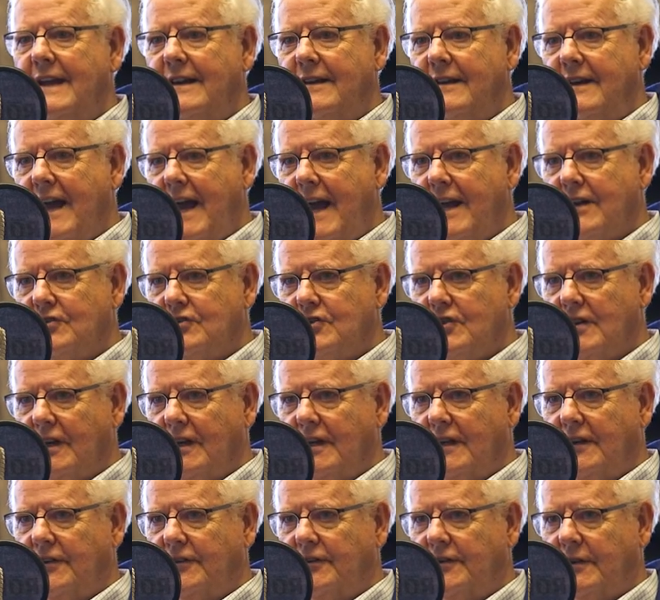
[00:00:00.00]

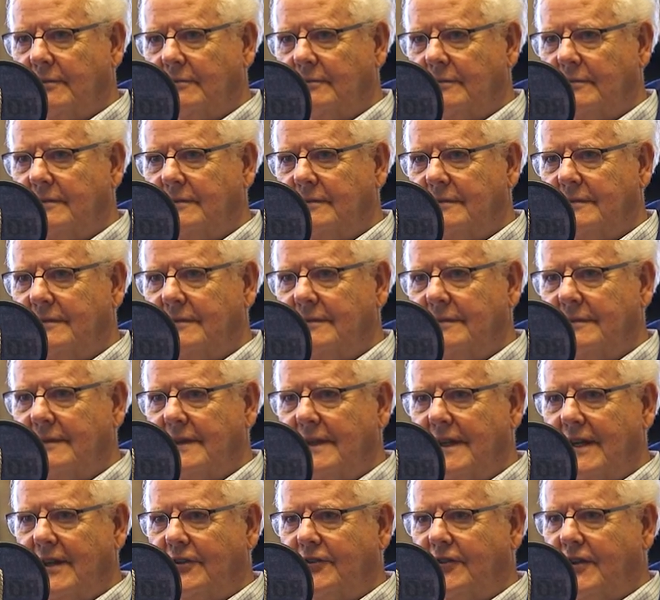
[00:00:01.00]
Nationalism
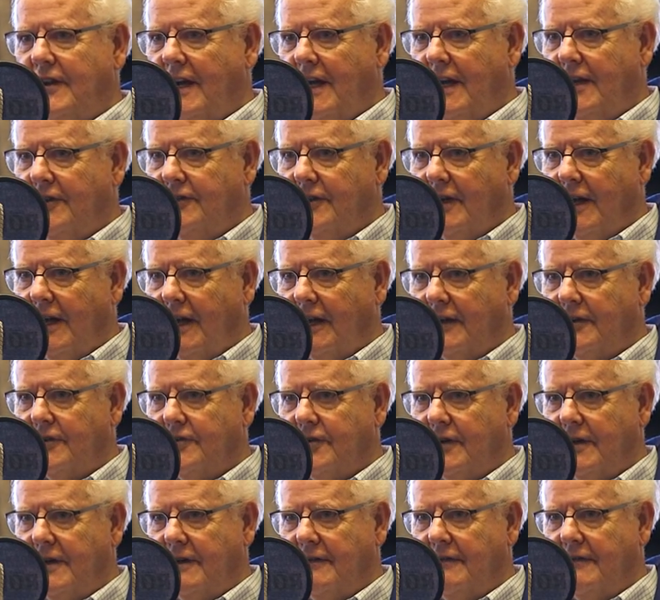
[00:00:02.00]
is the
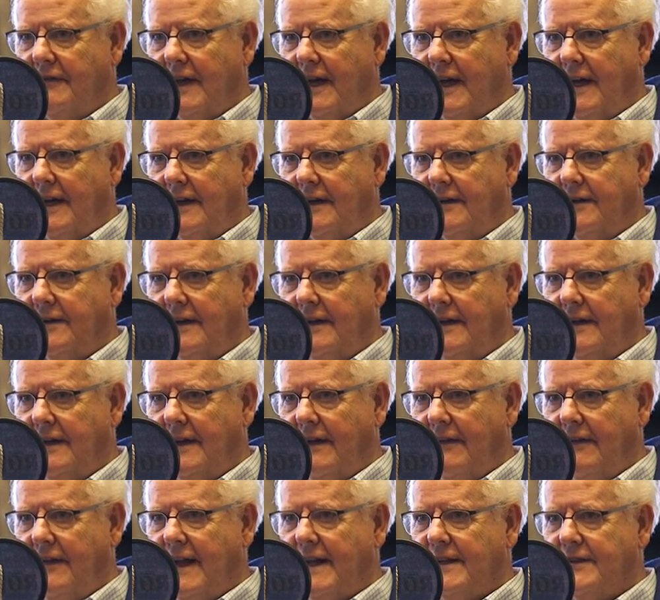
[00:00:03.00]
idolatry of that,
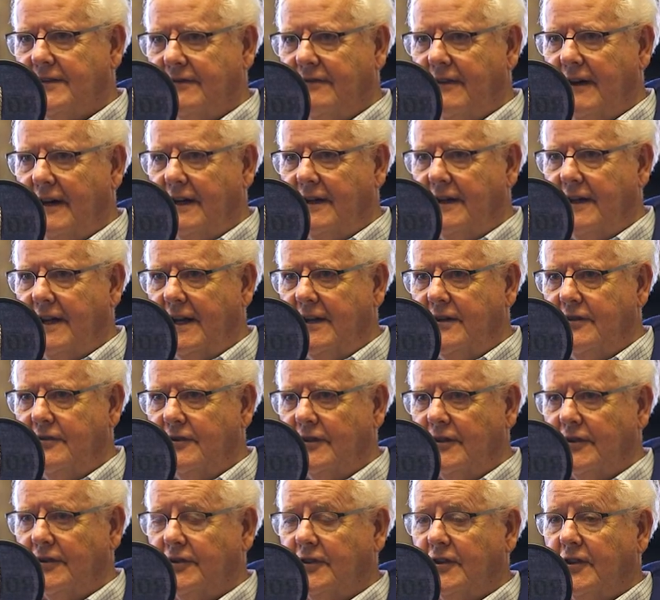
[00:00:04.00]
and that's very
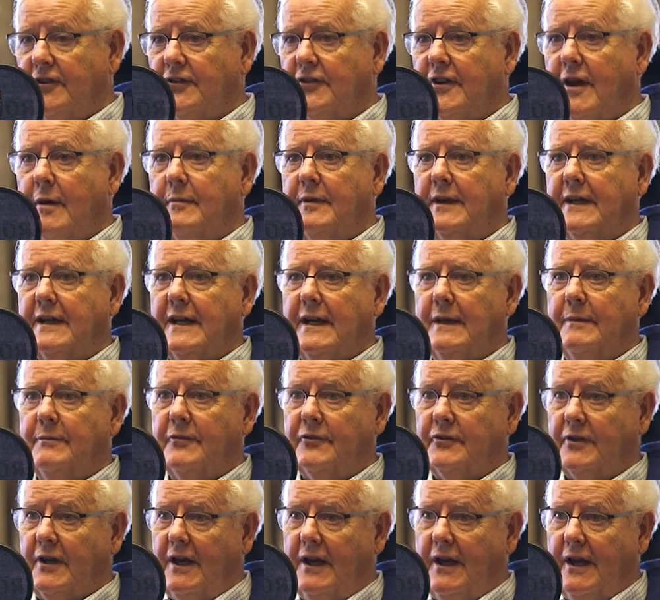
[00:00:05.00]
dangerous because that
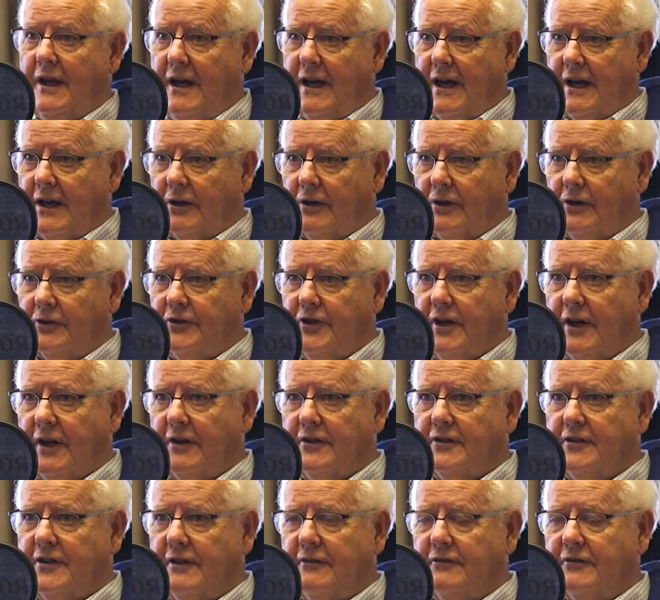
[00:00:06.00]
becomes an
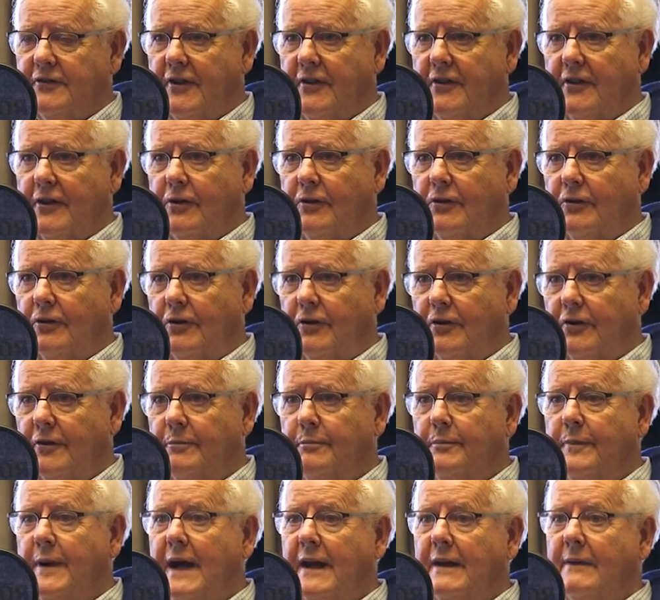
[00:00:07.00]
alternative to the Lord.
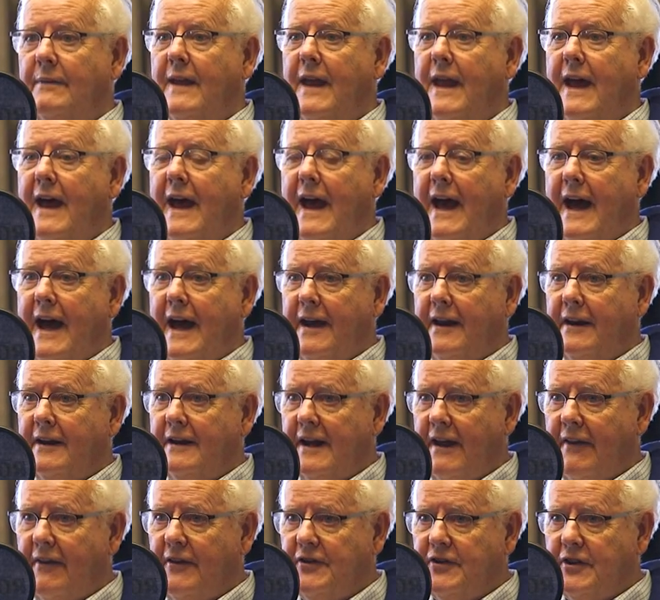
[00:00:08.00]
But add
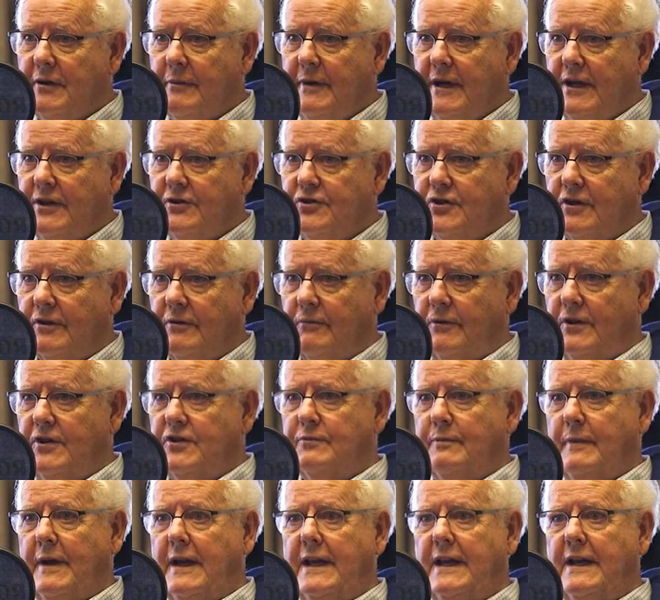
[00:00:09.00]
another dimension,
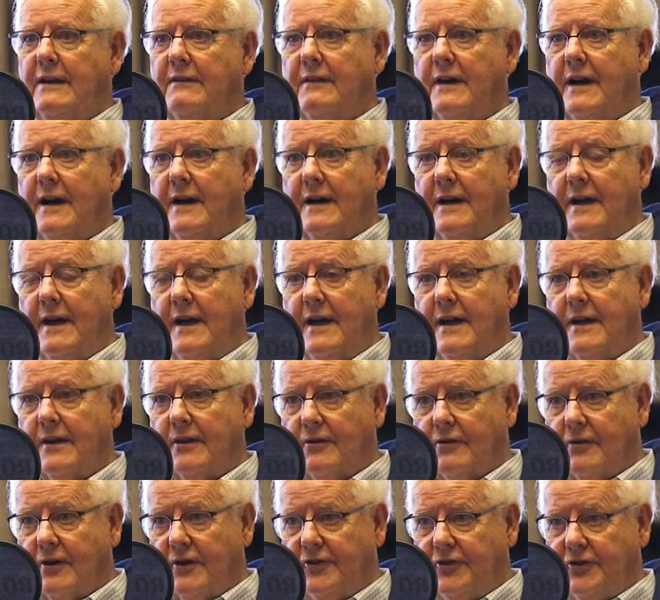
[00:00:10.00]
which many of our
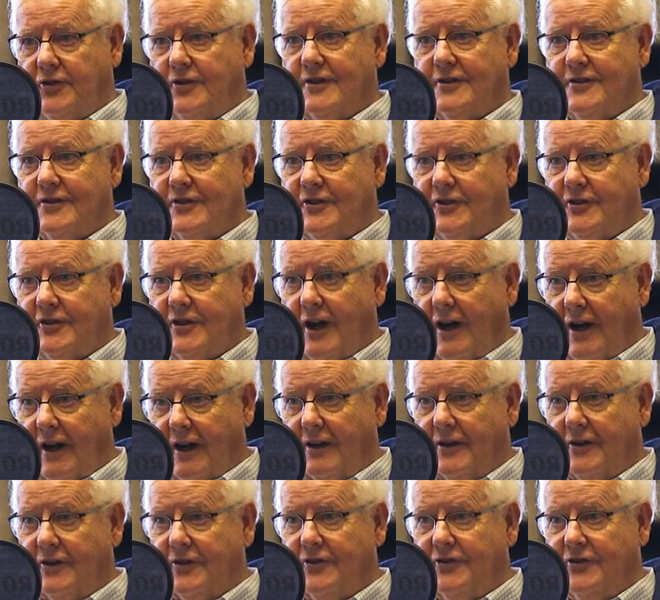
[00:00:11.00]
Christian
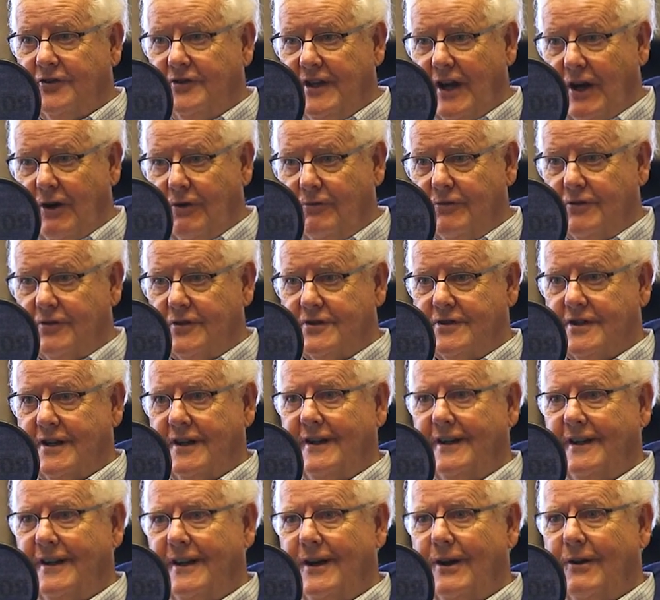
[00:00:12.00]
scholars don't
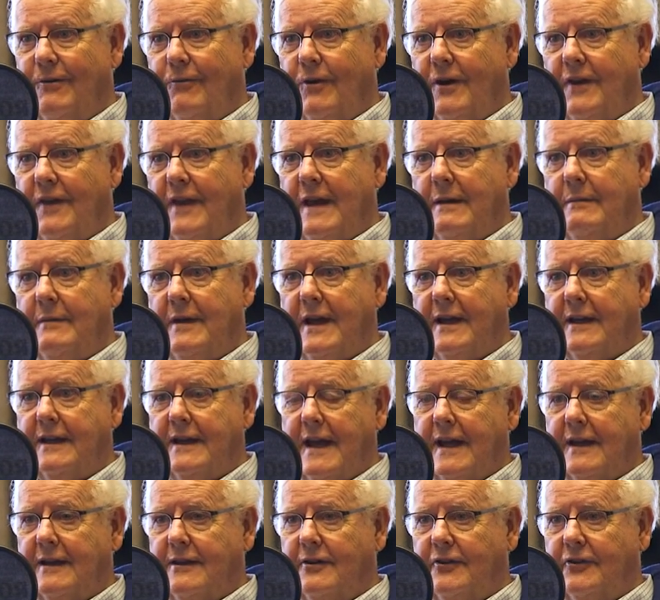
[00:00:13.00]
when they make
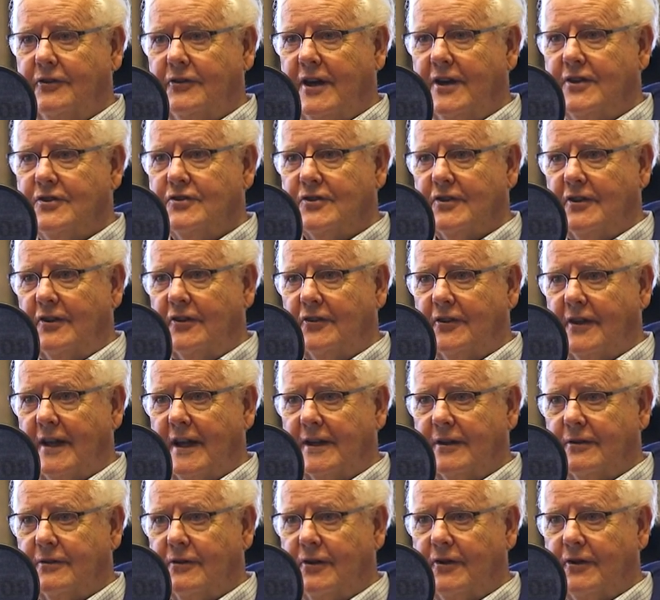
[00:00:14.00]
accusations like